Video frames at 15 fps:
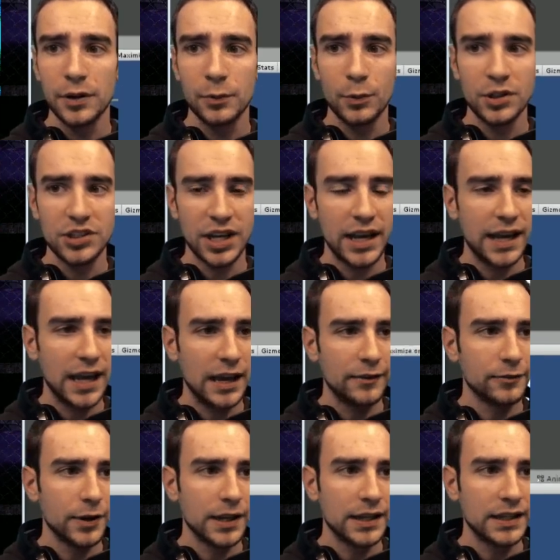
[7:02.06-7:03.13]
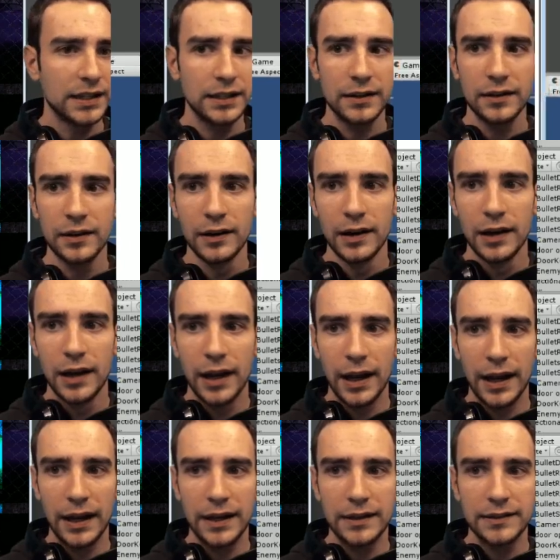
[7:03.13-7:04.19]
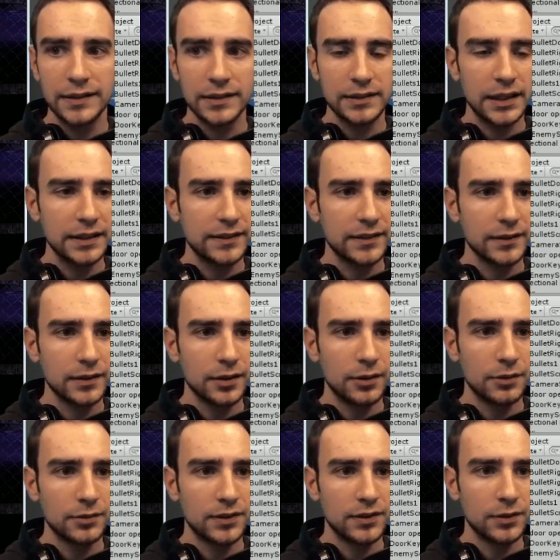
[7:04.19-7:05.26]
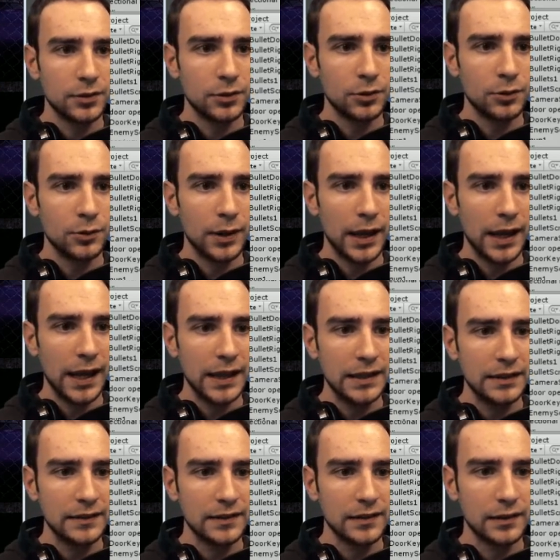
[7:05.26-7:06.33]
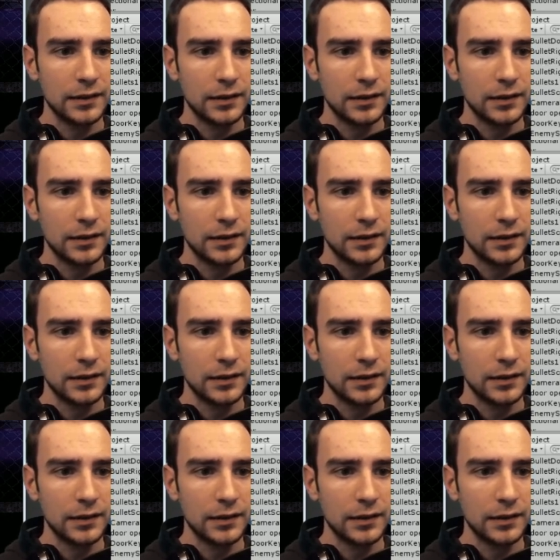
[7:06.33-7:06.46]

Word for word: which I have right here, and let's go to Edit,